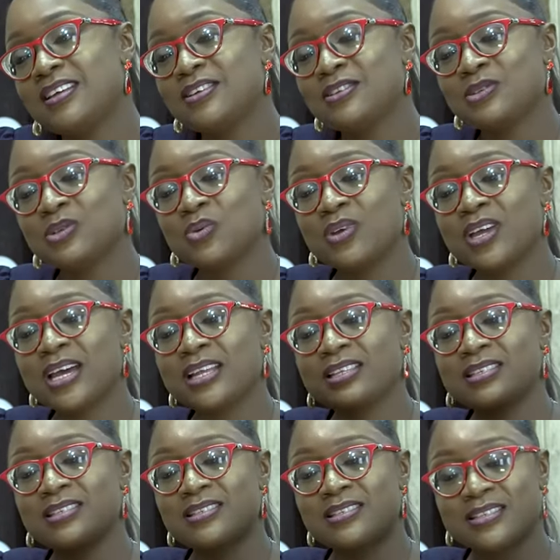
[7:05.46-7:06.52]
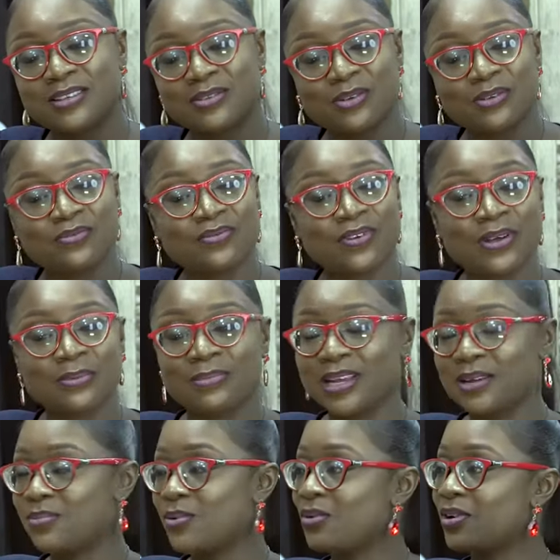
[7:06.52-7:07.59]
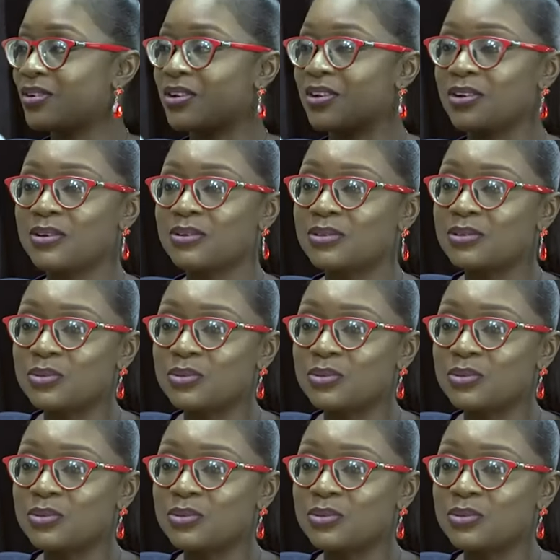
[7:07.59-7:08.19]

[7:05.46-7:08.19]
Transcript: So we had this set of Liberian girls